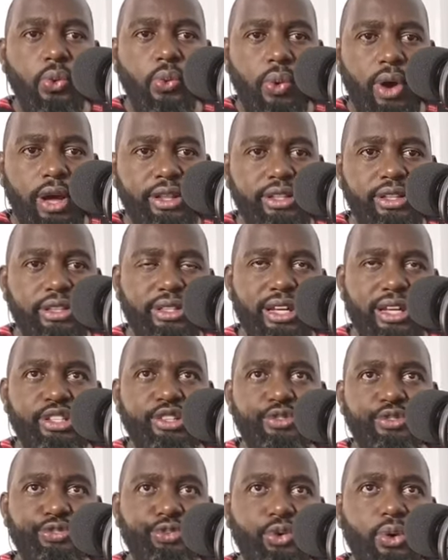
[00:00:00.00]

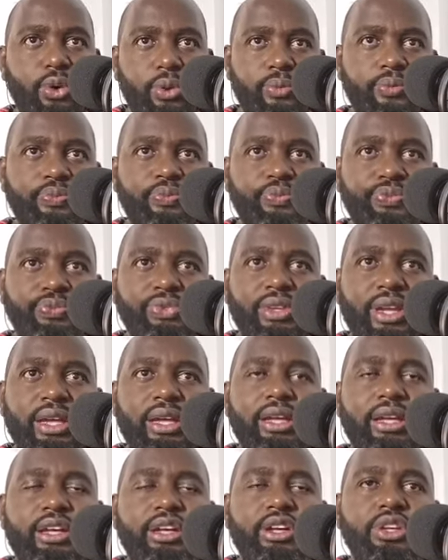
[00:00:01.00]
134.
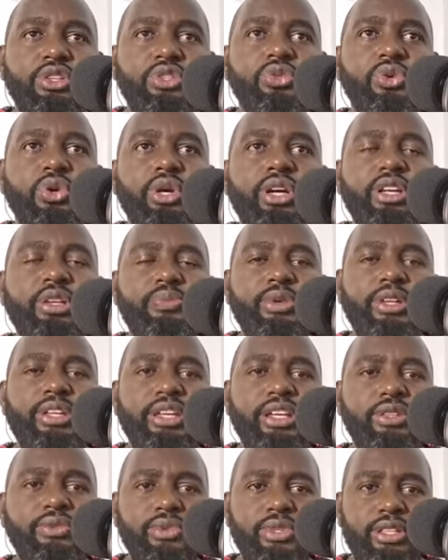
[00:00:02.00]
So it
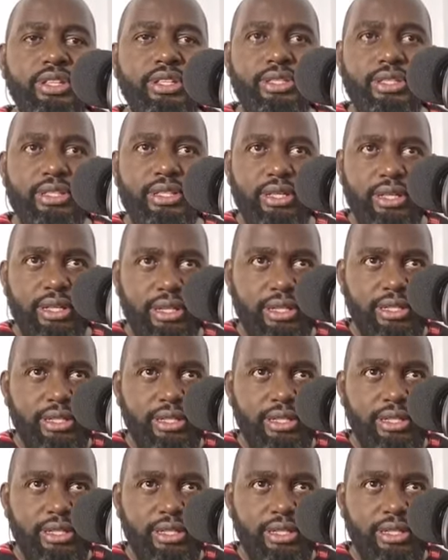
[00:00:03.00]
begins with this